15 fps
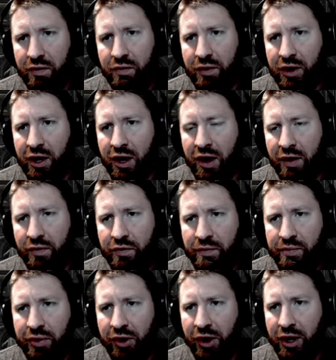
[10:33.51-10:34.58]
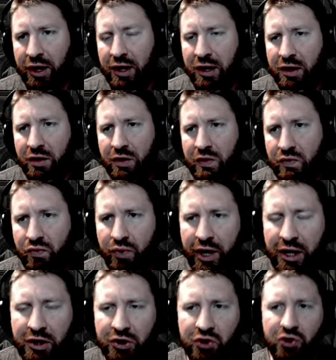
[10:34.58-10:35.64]
We have Plague
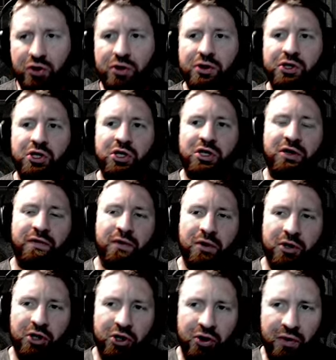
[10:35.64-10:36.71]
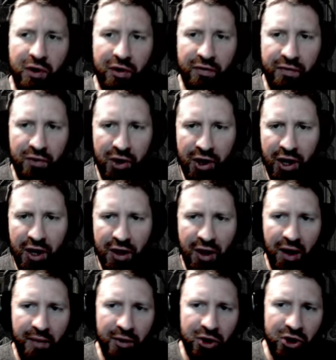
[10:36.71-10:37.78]
Razor, 64 to 249
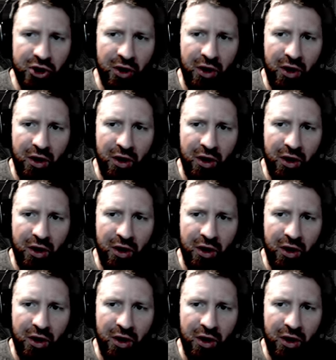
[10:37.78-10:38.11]
damage,